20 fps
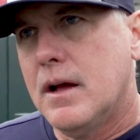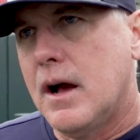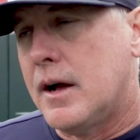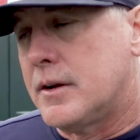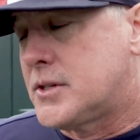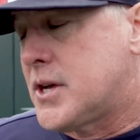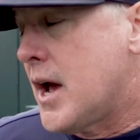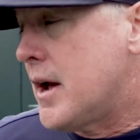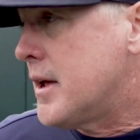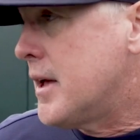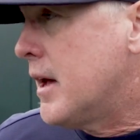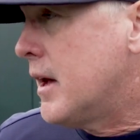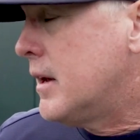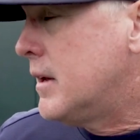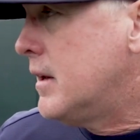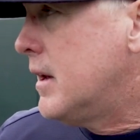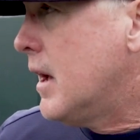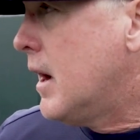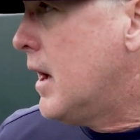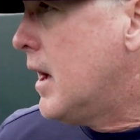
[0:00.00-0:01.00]
I'll tell you,
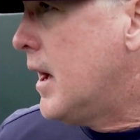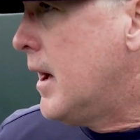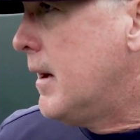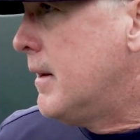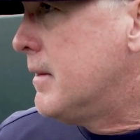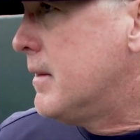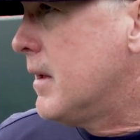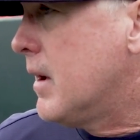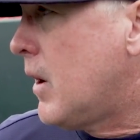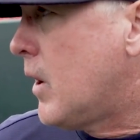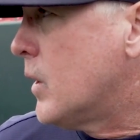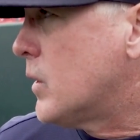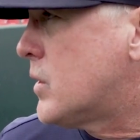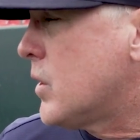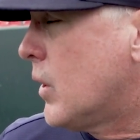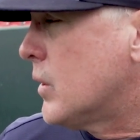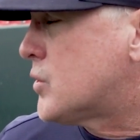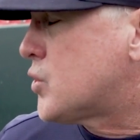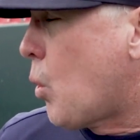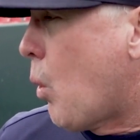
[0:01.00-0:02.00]
in our
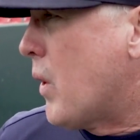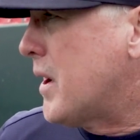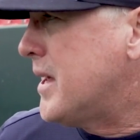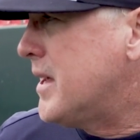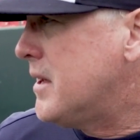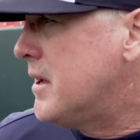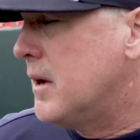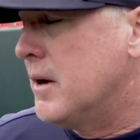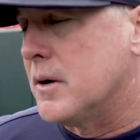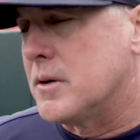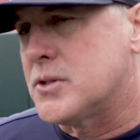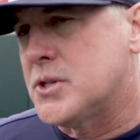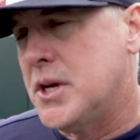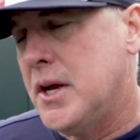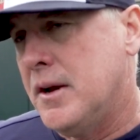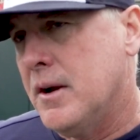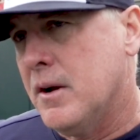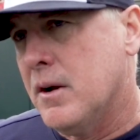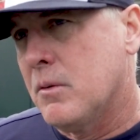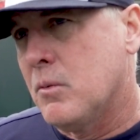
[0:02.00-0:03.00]
20 years
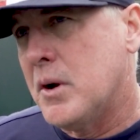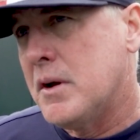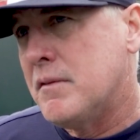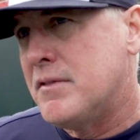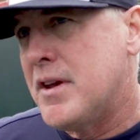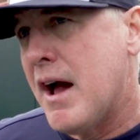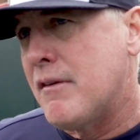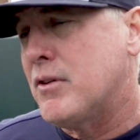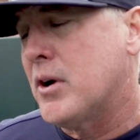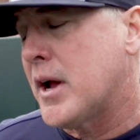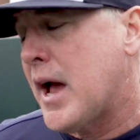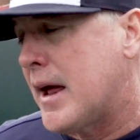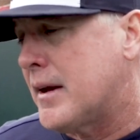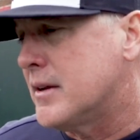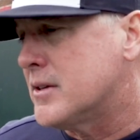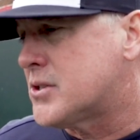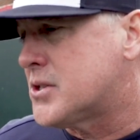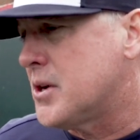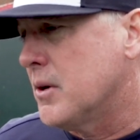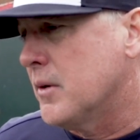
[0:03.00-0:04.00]
here, we've never
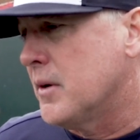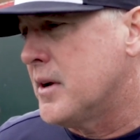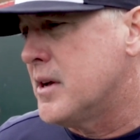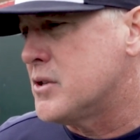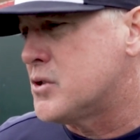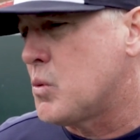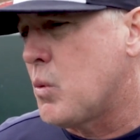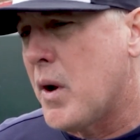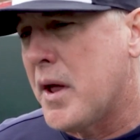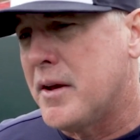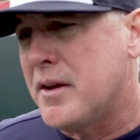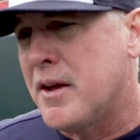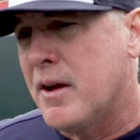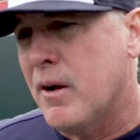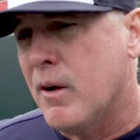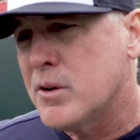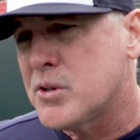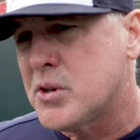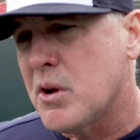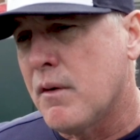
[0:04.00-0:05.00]
gotten a series win
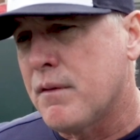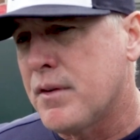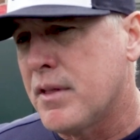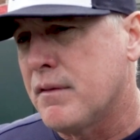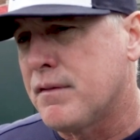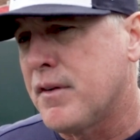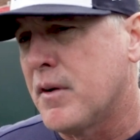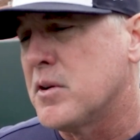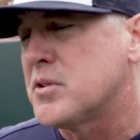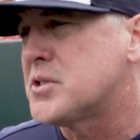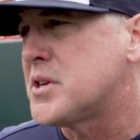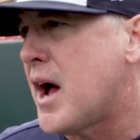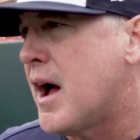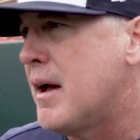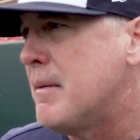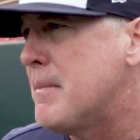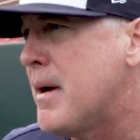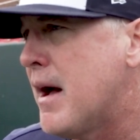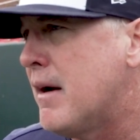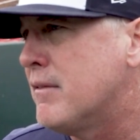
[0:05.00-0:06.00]
here. So for the first
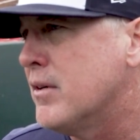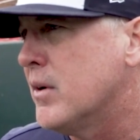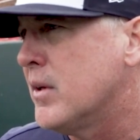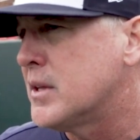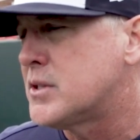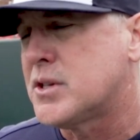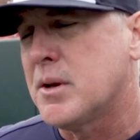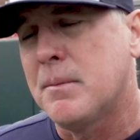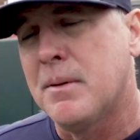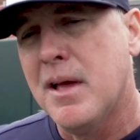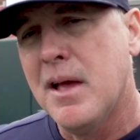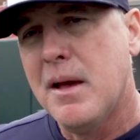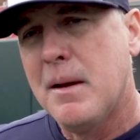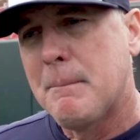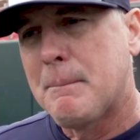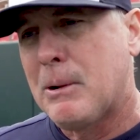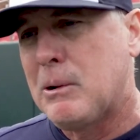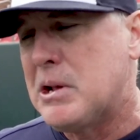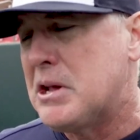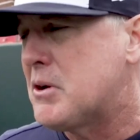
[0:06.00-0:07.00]
time ever, that's a
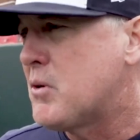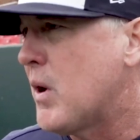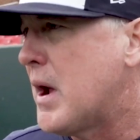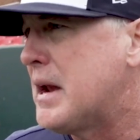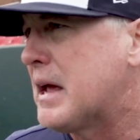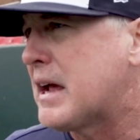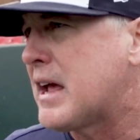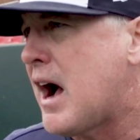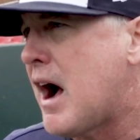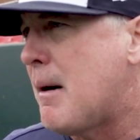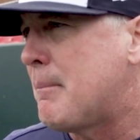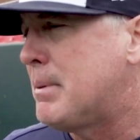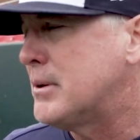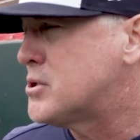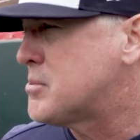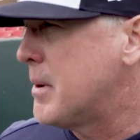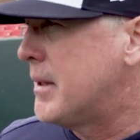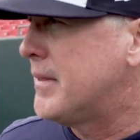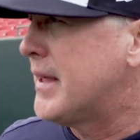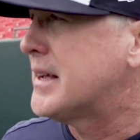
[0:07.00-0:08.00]
pretty great
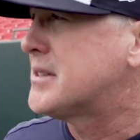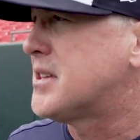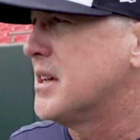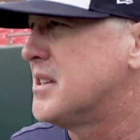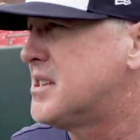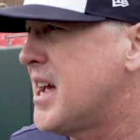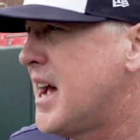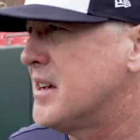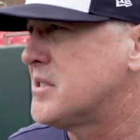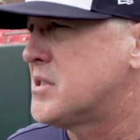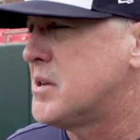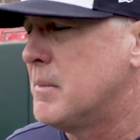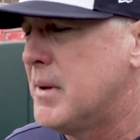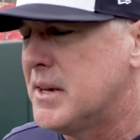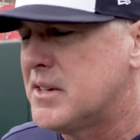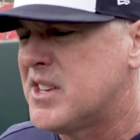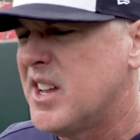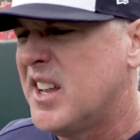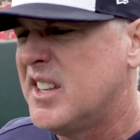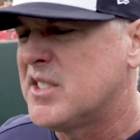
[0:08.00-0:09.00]
accomplishment. That's a
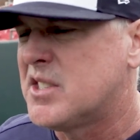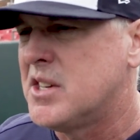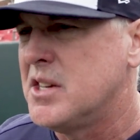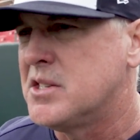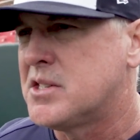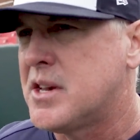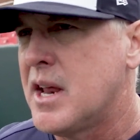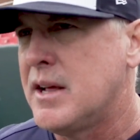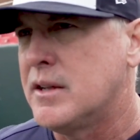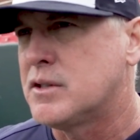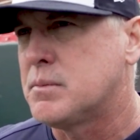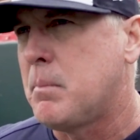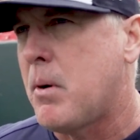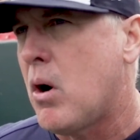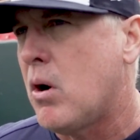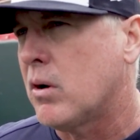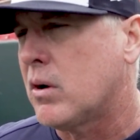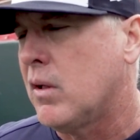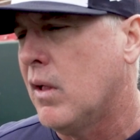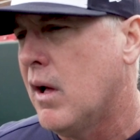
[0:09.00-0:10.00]
testament to NC State's
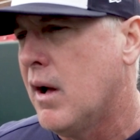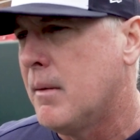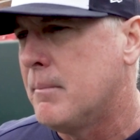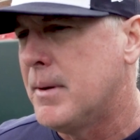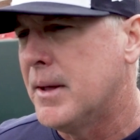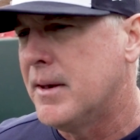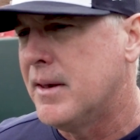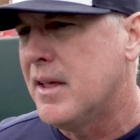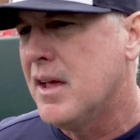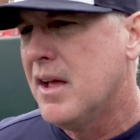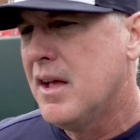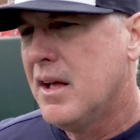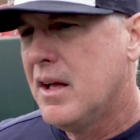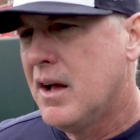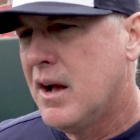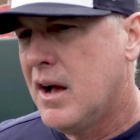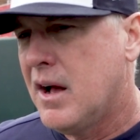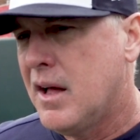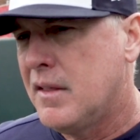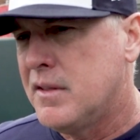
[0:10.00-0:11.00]
ball club
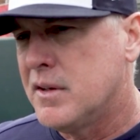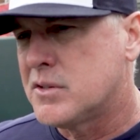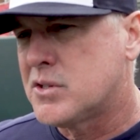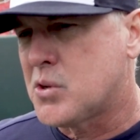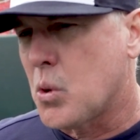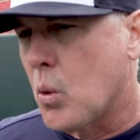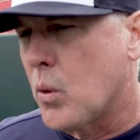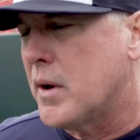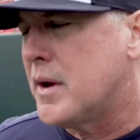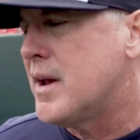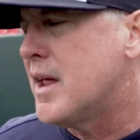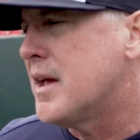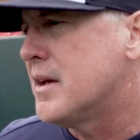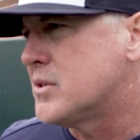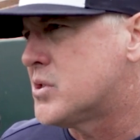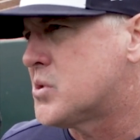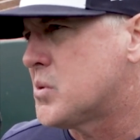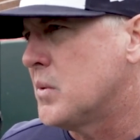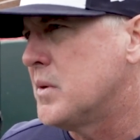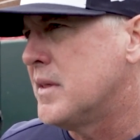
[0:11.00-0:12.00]
and the storied
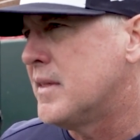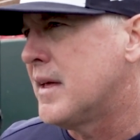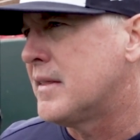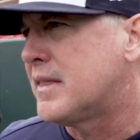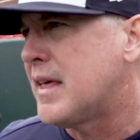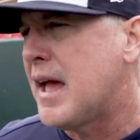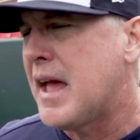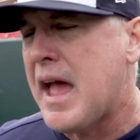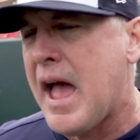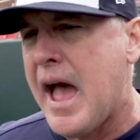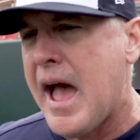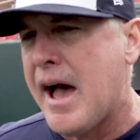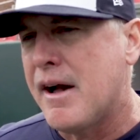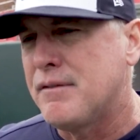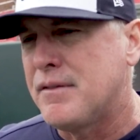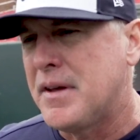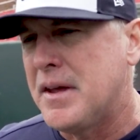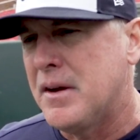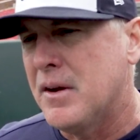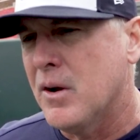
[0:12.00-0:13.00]
history that they
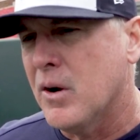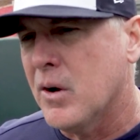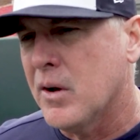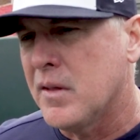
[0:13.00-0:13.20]
have here.